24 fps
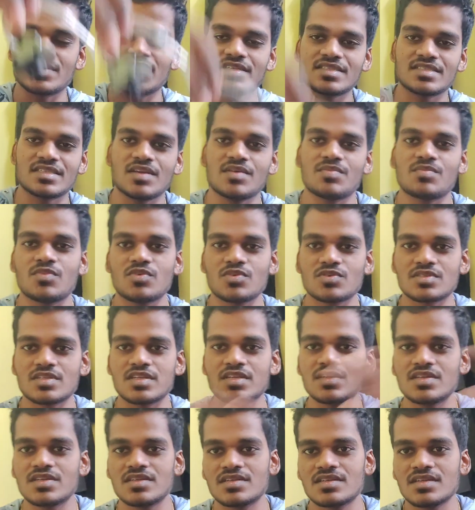Because they are
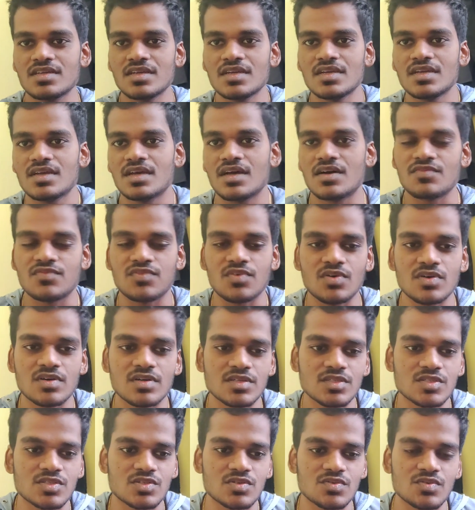mostly
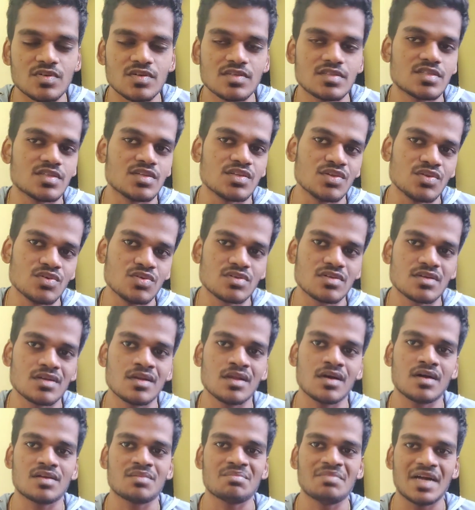focused towards
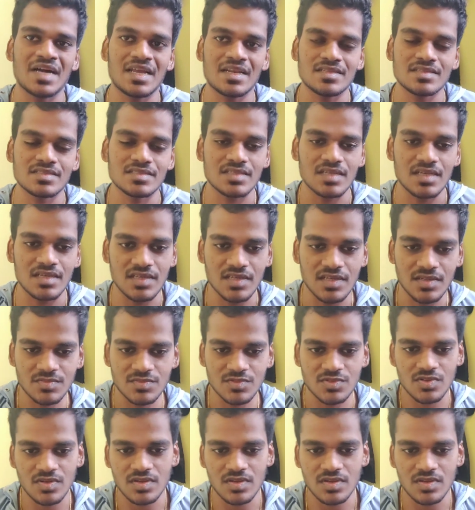neutral or balanced IM.